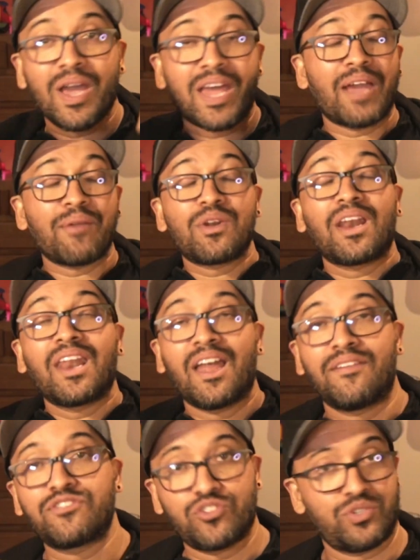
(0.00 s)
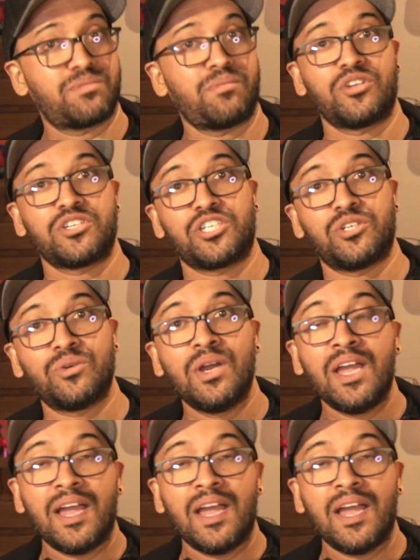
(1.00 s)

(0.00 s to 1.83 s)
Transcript: and I would love to respond to you